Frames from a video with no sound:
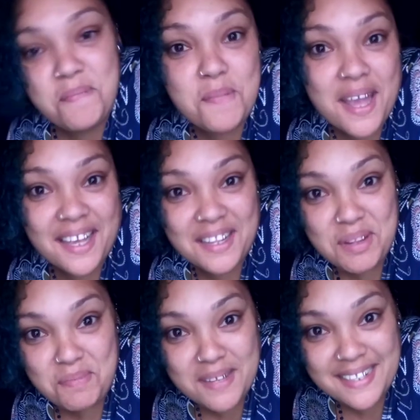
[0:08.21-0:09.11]
back in
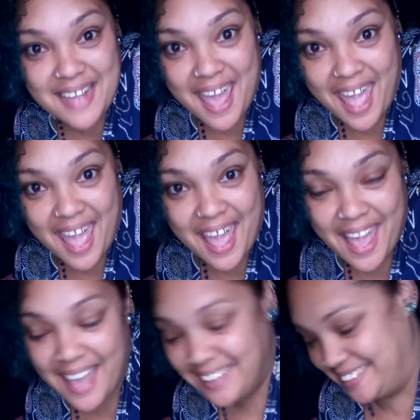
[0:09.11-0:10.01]
the busy.